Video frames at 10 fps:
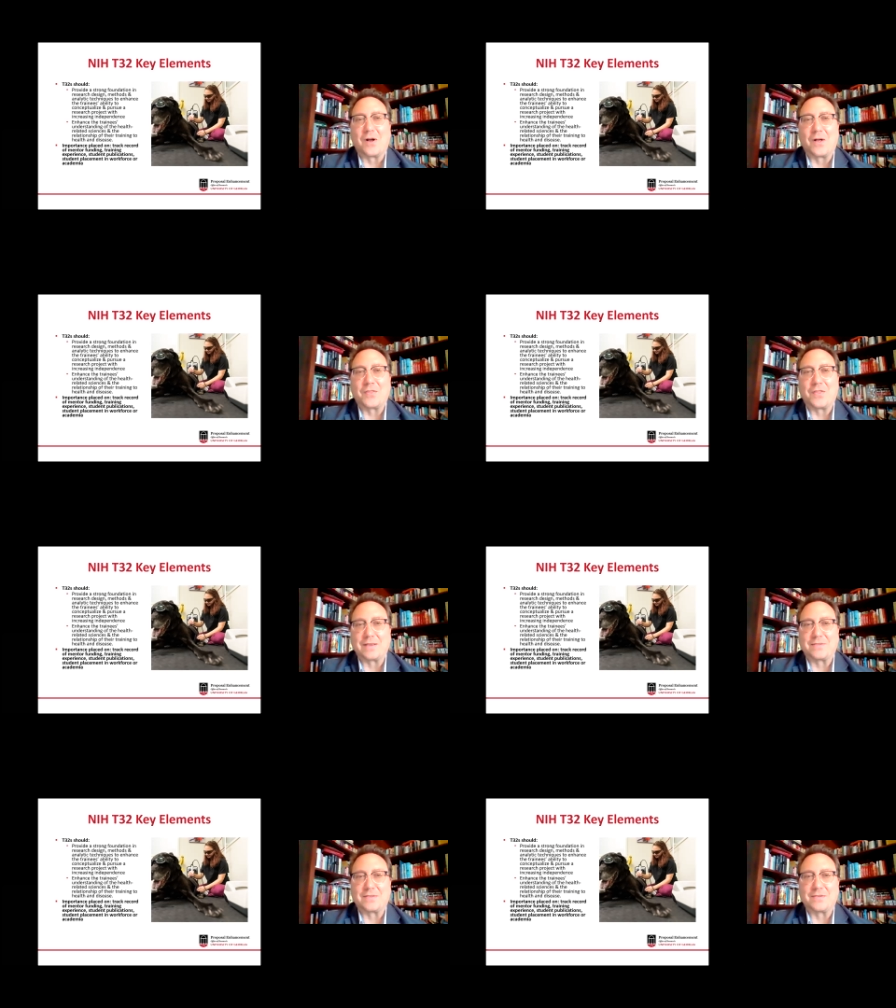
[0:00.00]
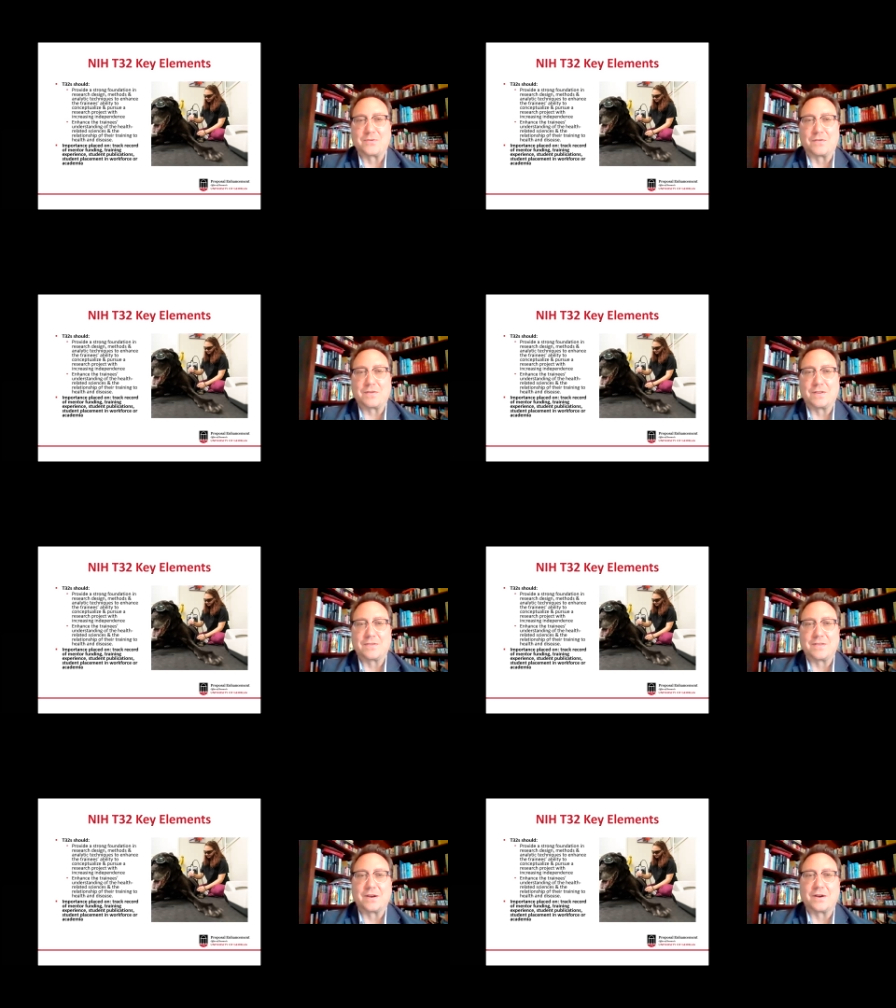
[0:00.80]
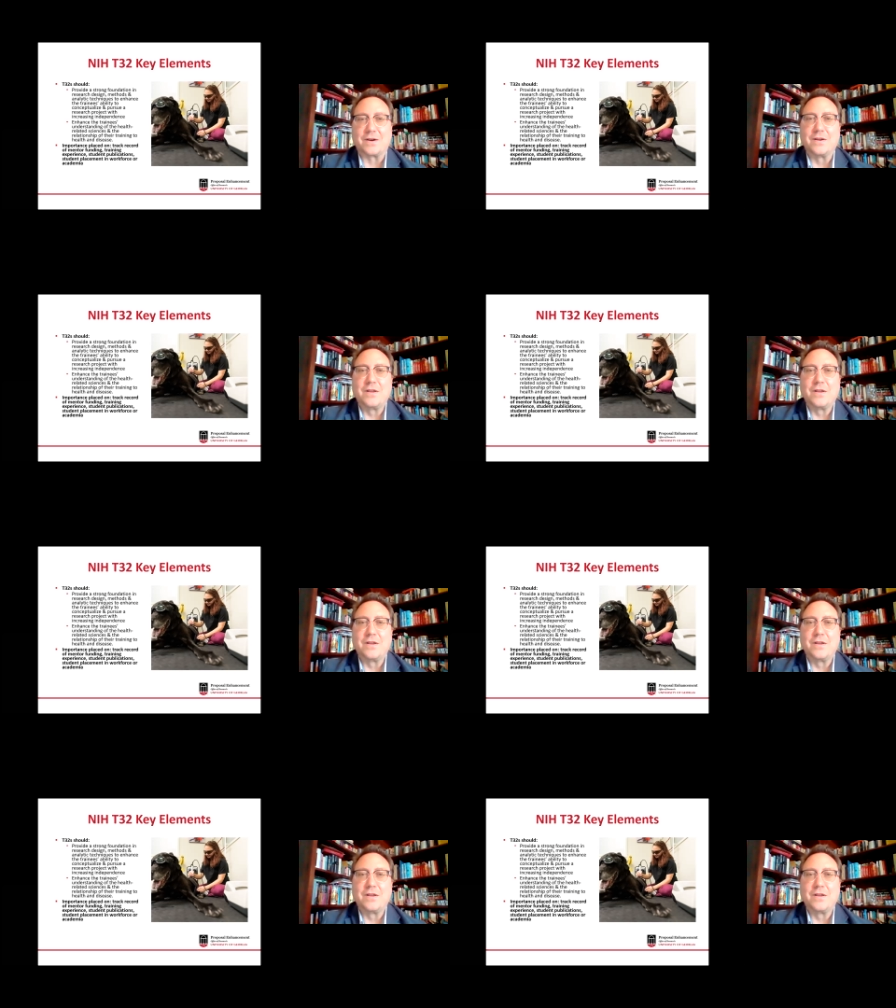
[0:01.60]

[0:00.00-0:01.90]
all things to sort of consider